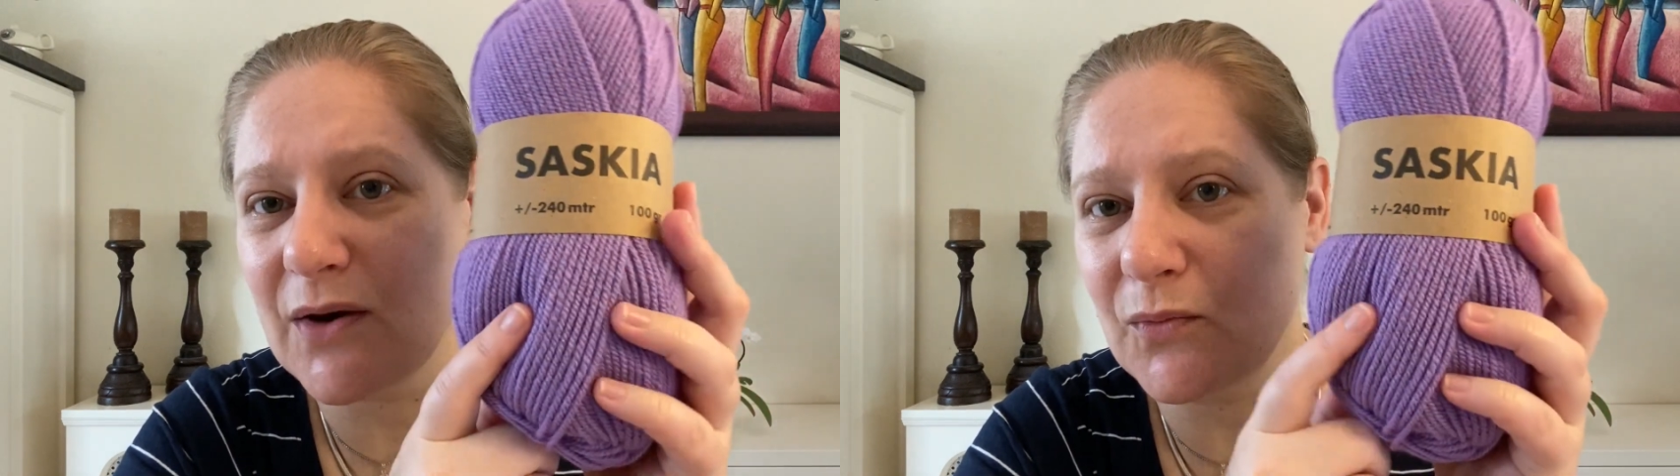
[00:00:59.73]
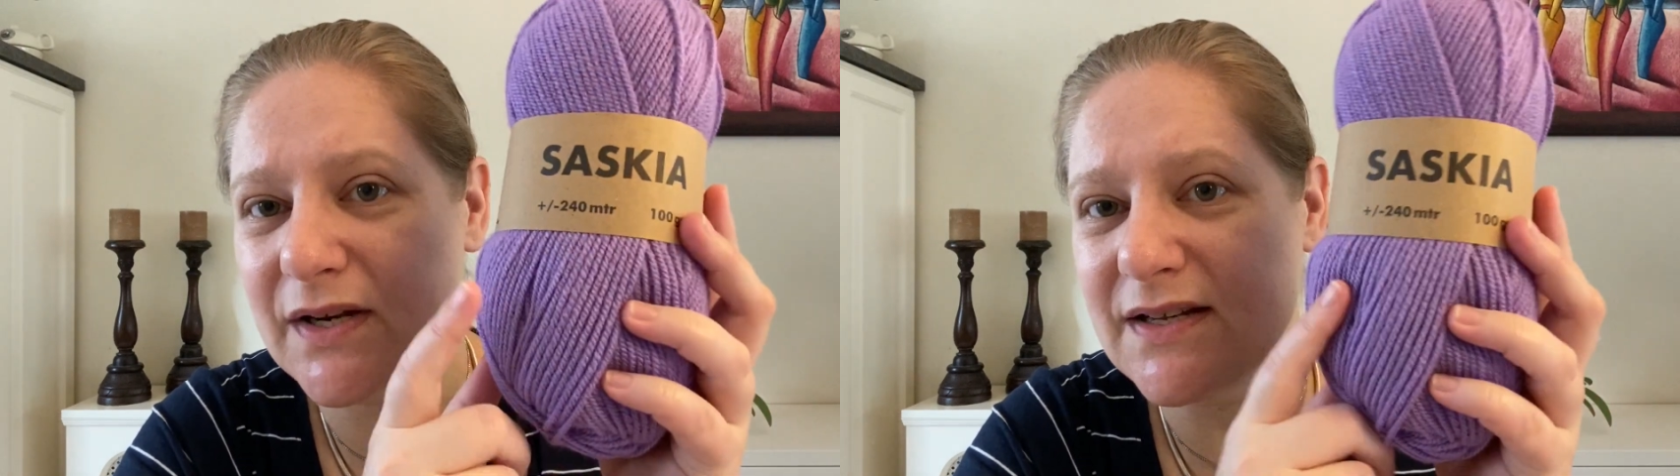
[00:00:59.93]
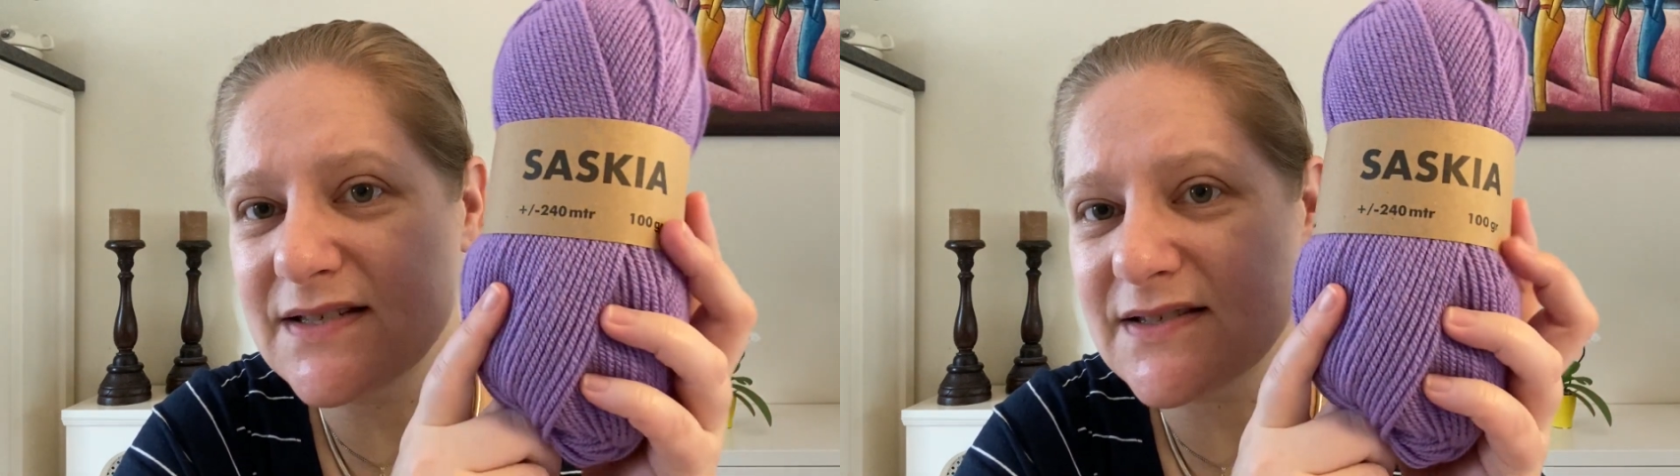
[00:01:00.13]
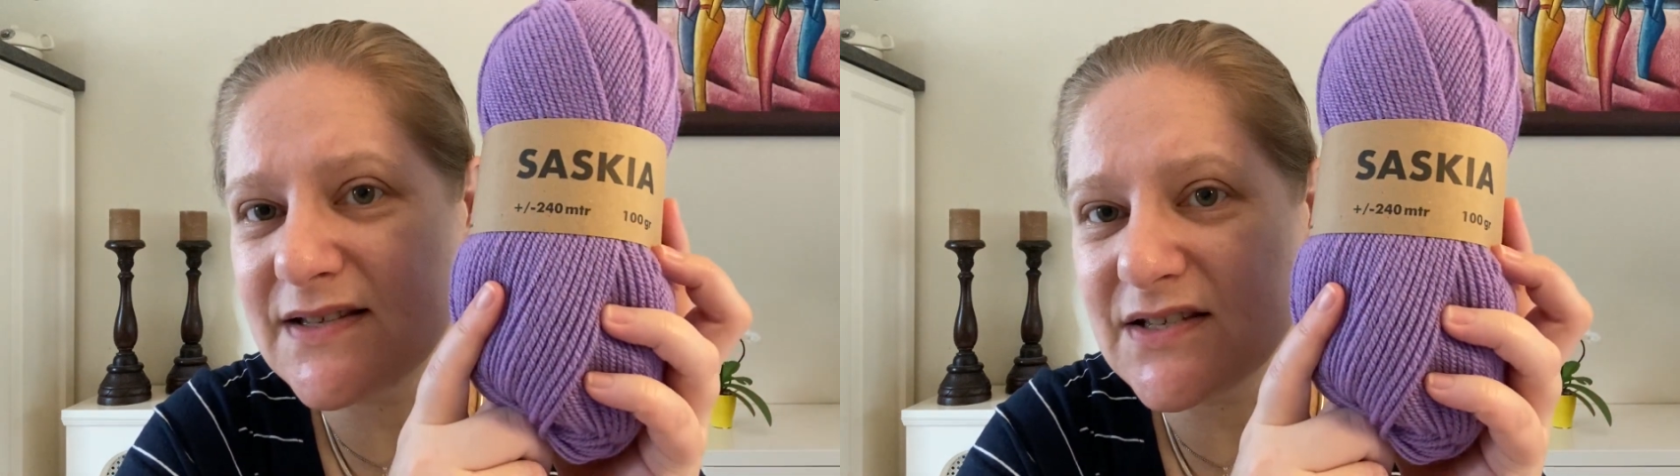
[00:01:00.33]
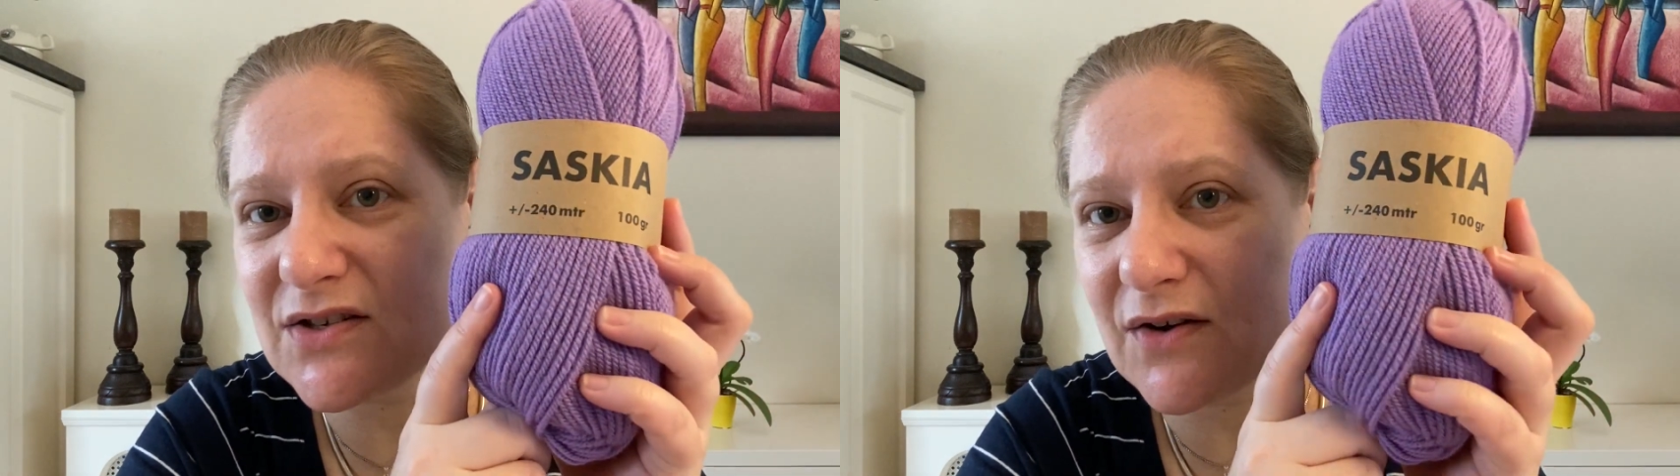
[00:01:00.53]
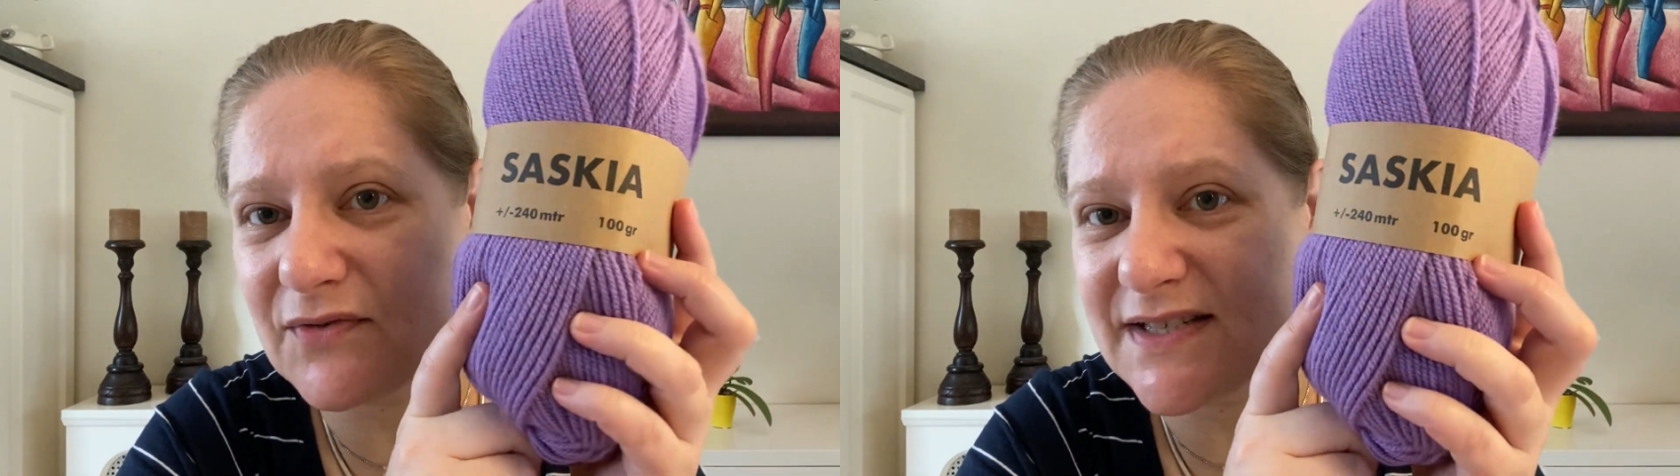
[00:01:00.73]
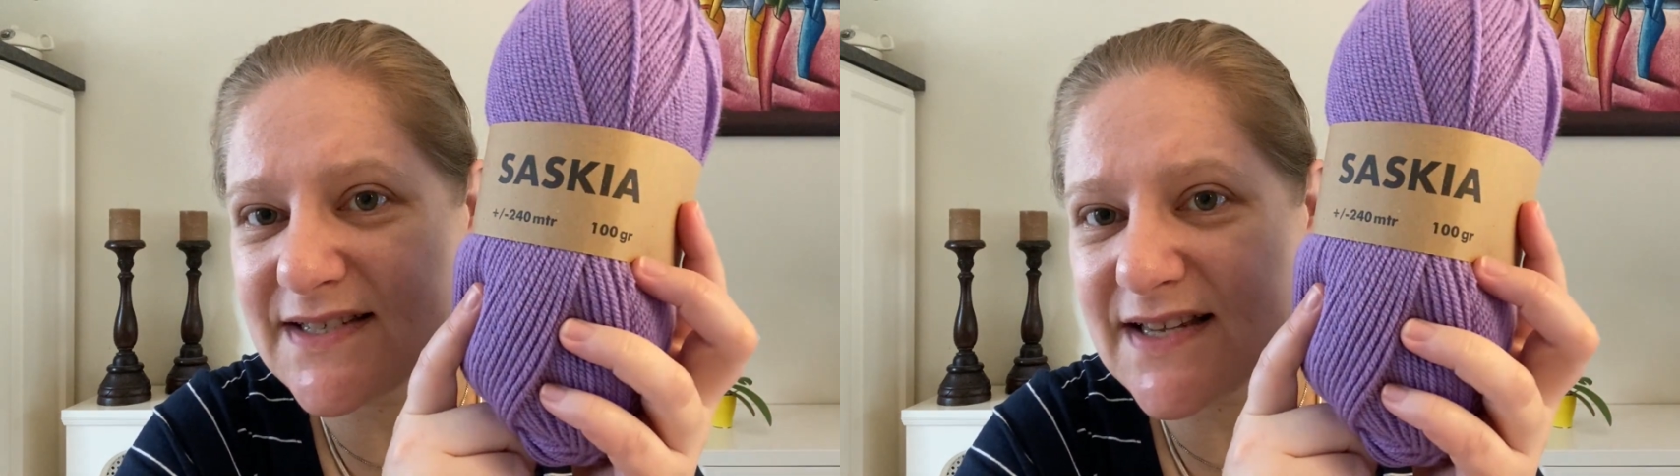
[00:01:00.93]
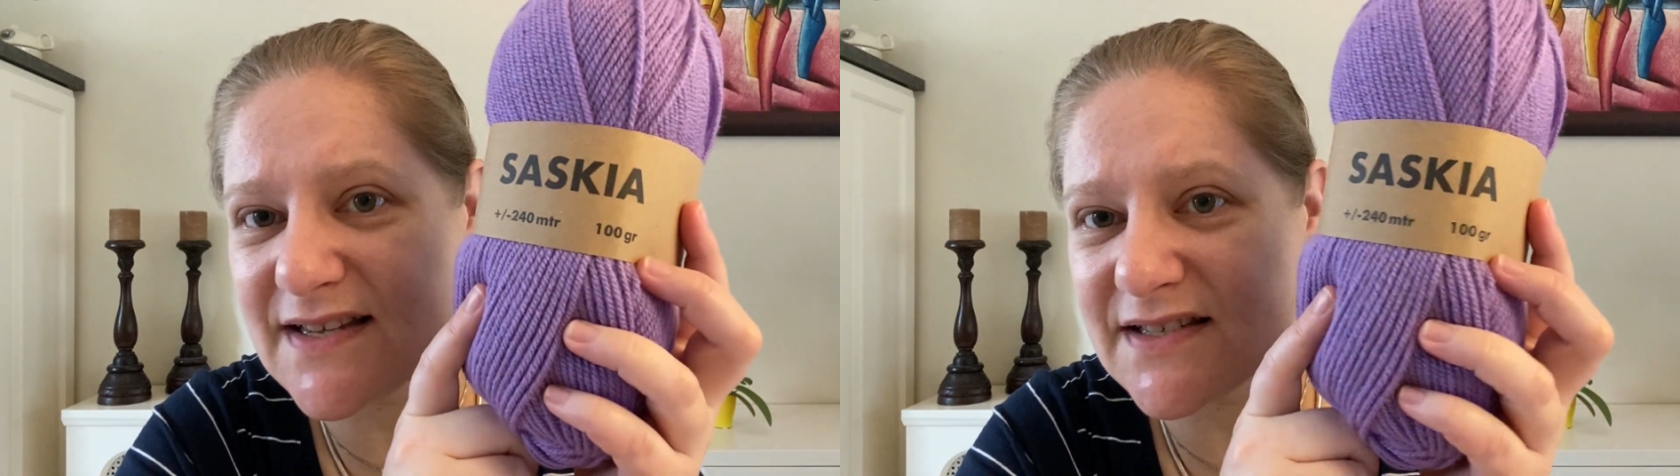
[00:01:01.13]
win is this lovely
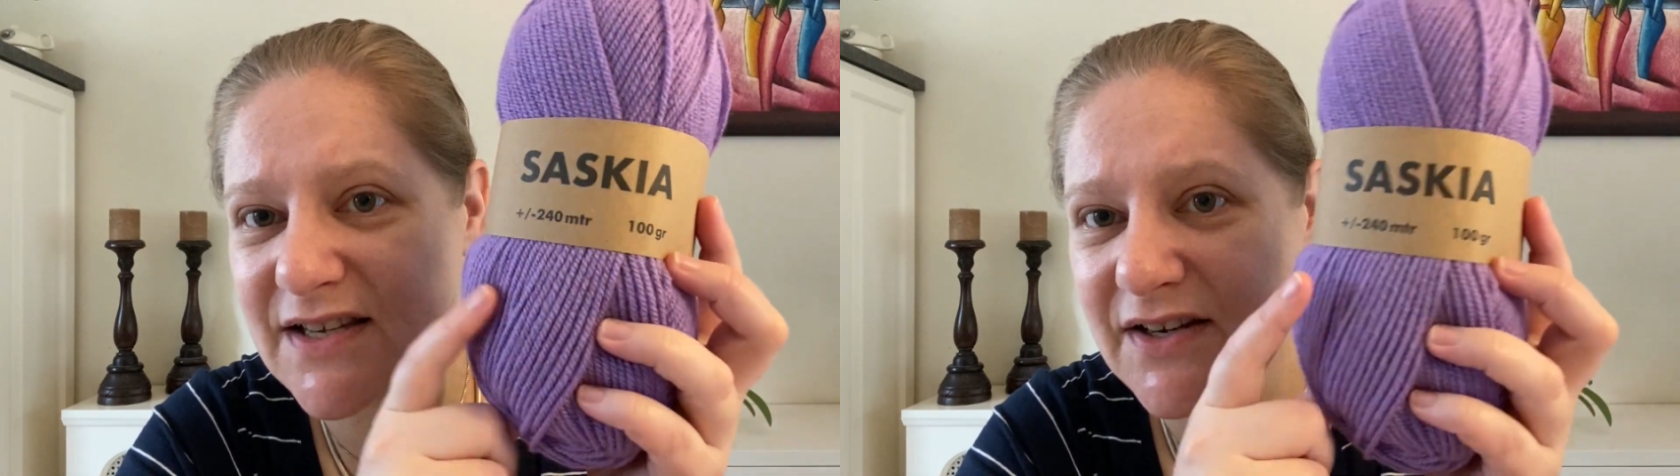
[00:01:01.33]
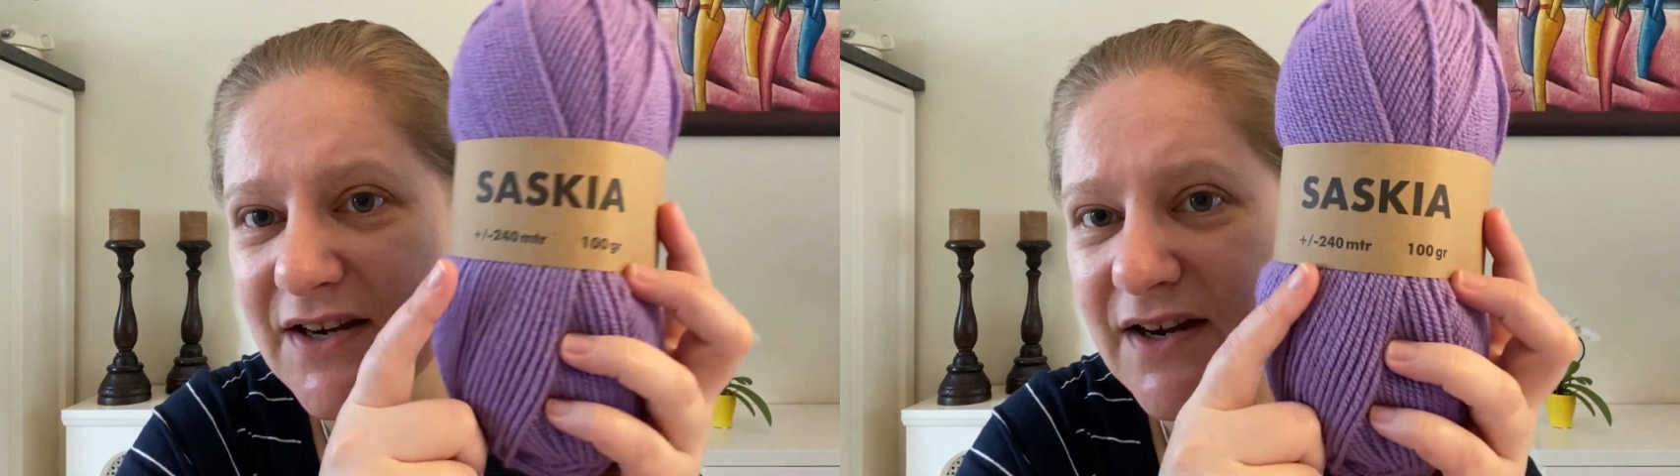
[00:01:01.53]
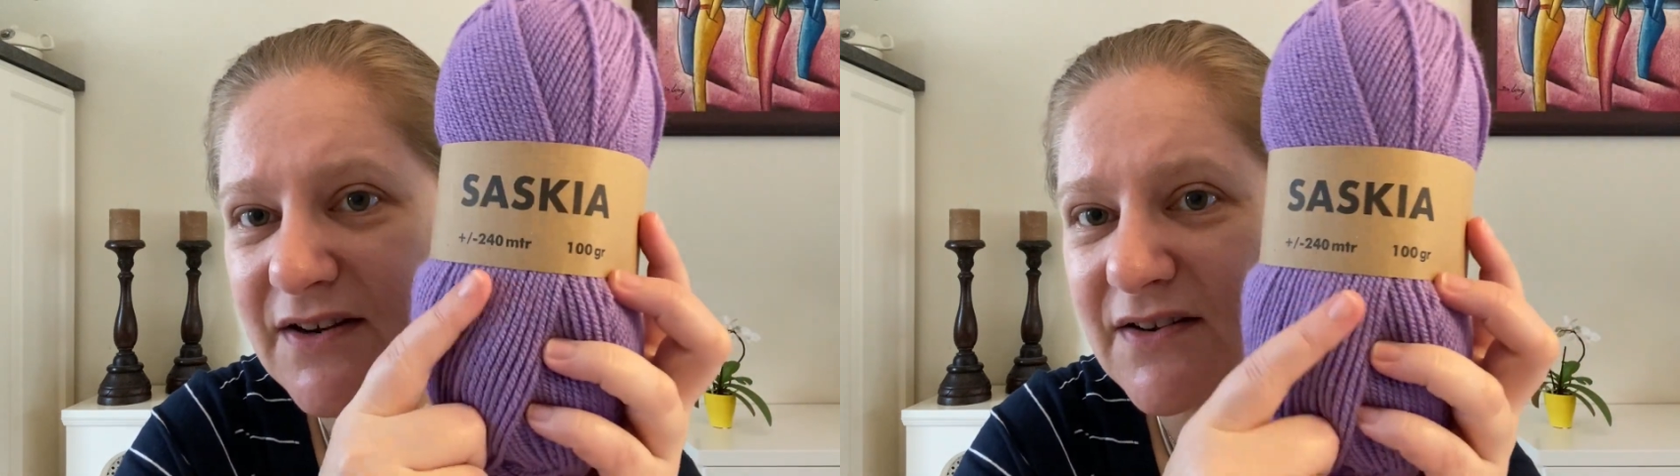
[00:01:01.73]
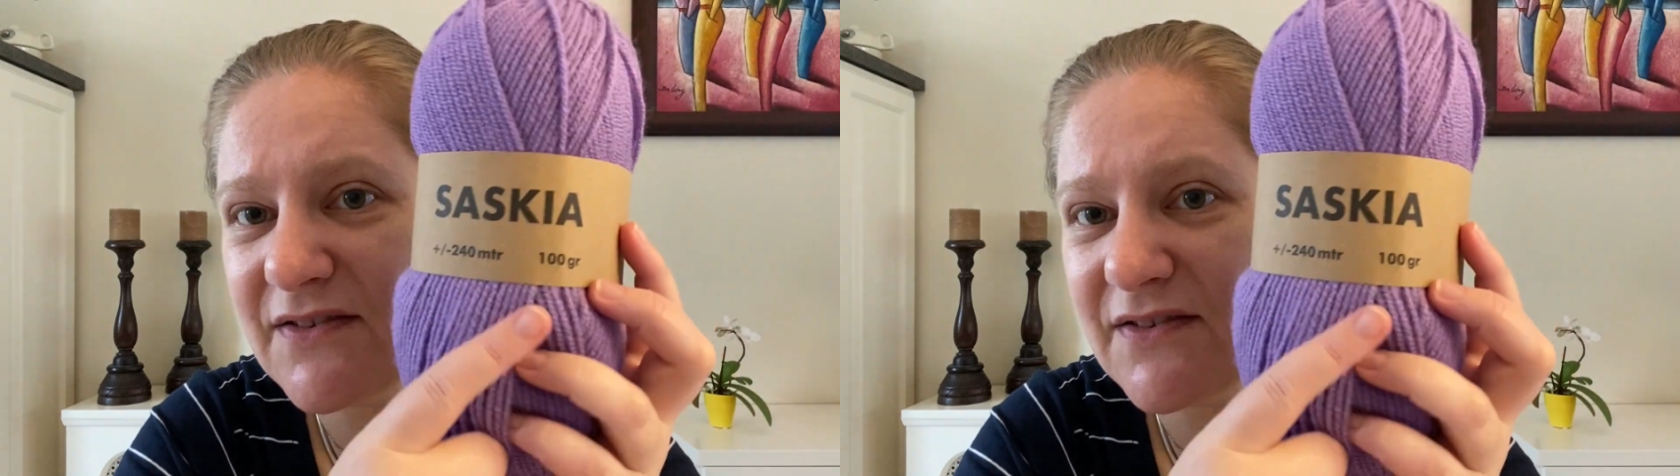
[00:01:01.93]
Saskia yarn.